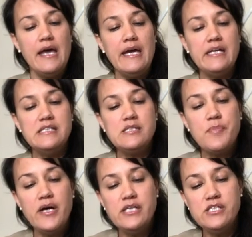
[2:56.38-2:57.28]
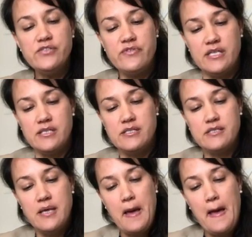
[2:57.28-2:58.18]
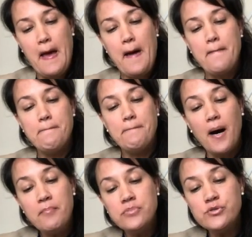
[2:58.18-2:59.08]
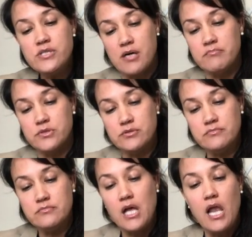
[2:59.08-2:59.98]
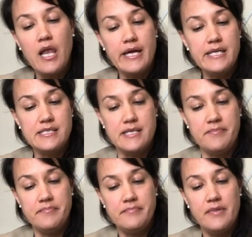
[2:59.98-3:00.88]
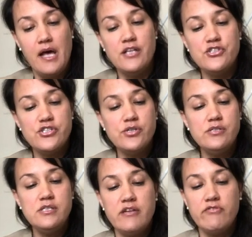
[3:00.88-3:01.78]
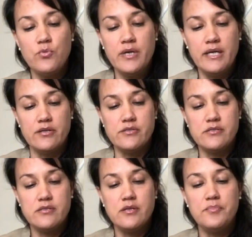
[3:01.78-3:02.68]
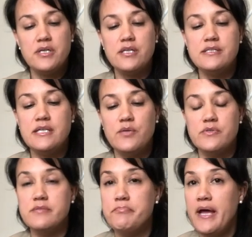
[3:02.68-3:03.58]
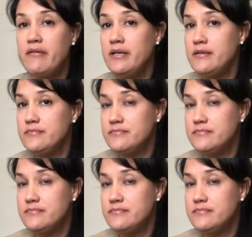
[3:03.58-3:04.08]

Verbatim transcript: In spite of this, Bumble Dumble liked him, and so everyone else, because he was merry,